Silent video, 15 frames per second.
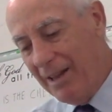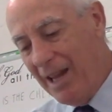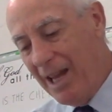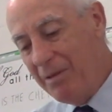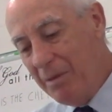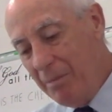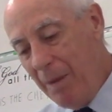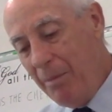They
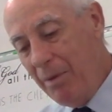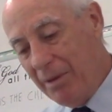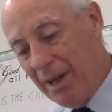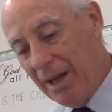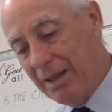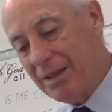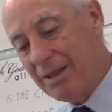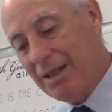remembered
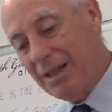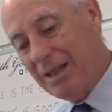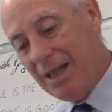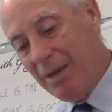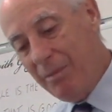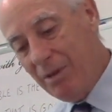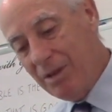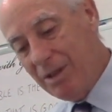this. The
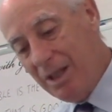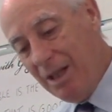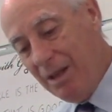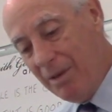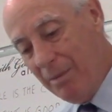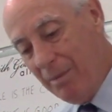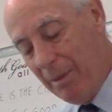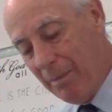disciples didn't
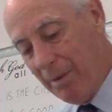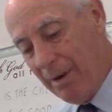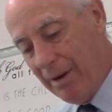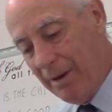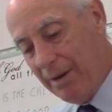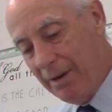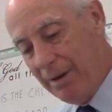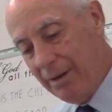remember
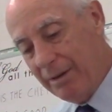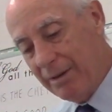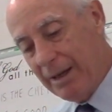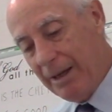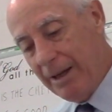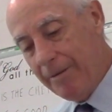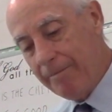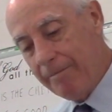it.
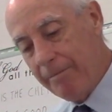Okay?